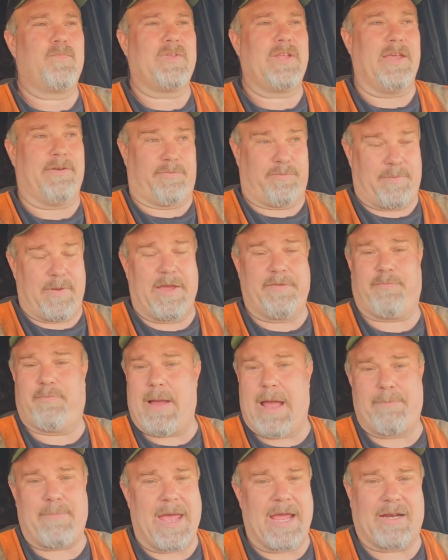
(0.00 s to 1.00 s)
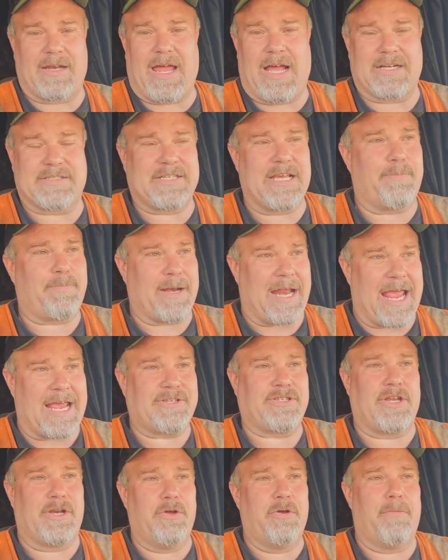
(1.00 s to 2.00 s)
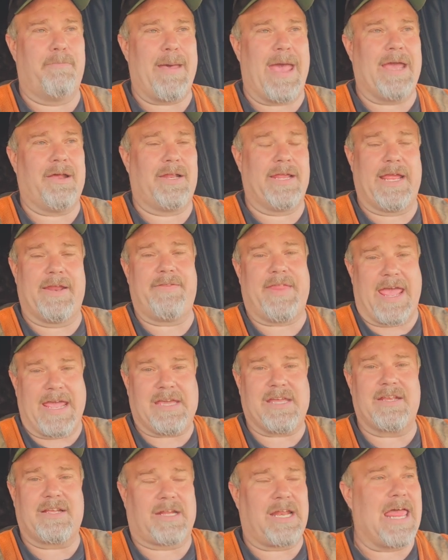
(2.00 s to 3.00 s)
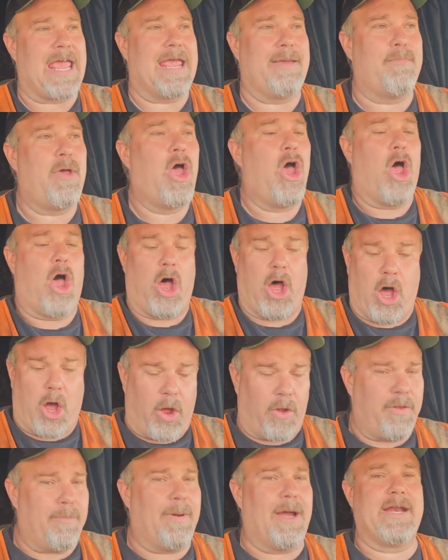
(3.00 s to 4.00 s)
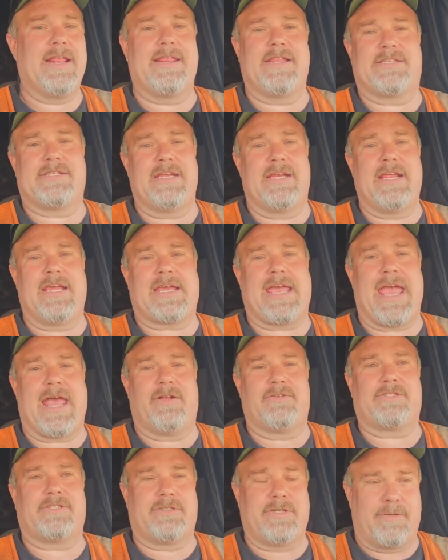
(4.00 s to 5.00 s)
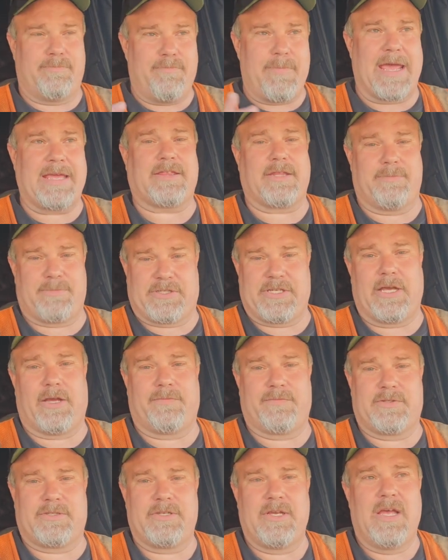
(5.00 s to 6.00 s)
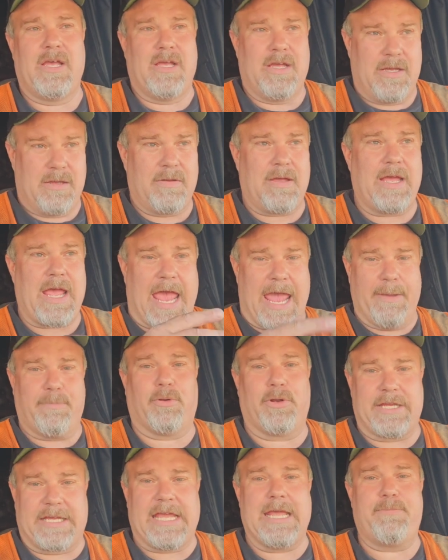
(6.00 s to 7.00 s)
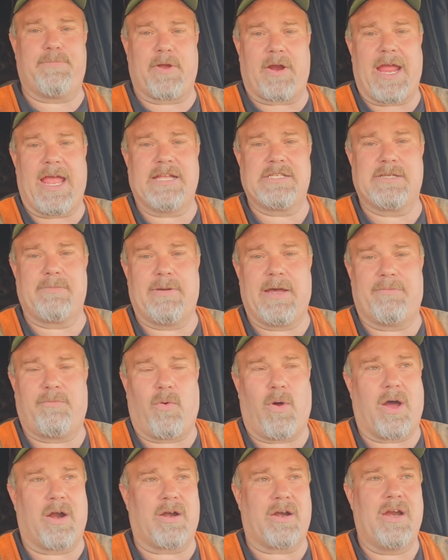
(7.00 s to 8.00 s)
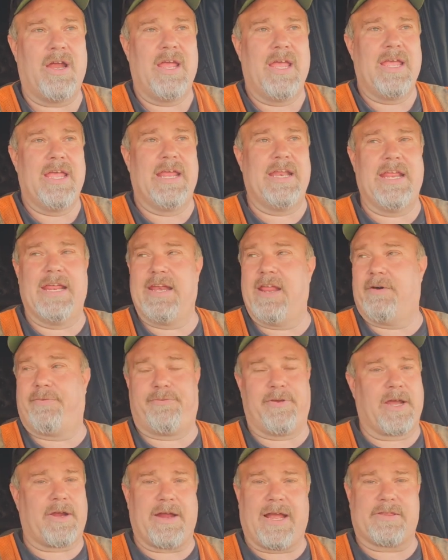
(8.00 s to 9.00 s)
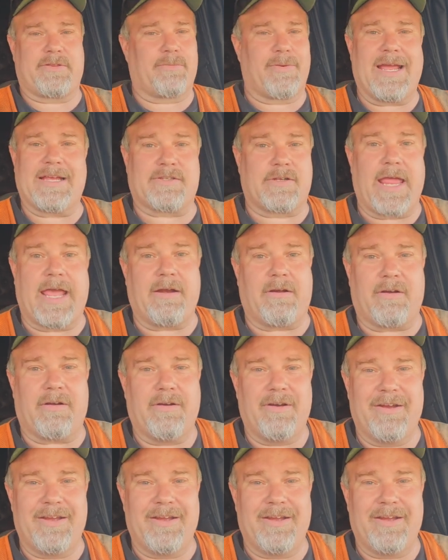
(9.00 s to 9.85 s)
if my bank locks up and has to do a bail-in, they can claim all the money that's in the accounts to make themselves able to keep their heads above water, and then they'll figure out the rest later.